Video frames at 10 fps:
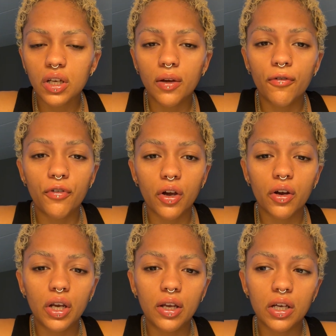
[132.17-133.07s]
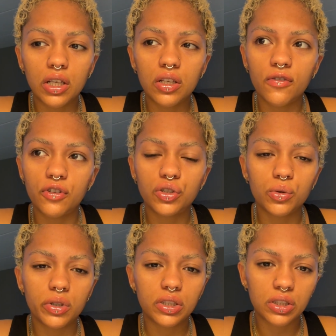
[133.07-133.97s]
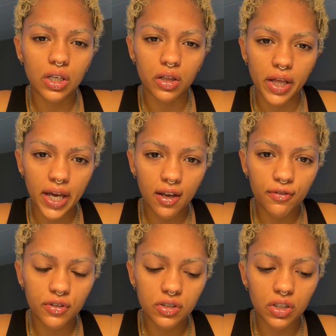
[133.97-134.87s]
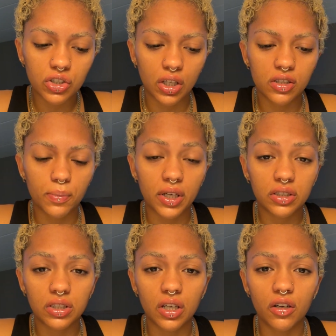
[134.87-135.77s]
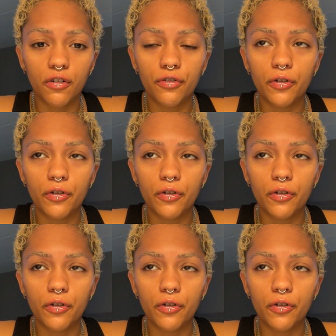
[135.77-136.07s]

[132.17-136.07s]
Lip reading: a very individualistic life, such as myself,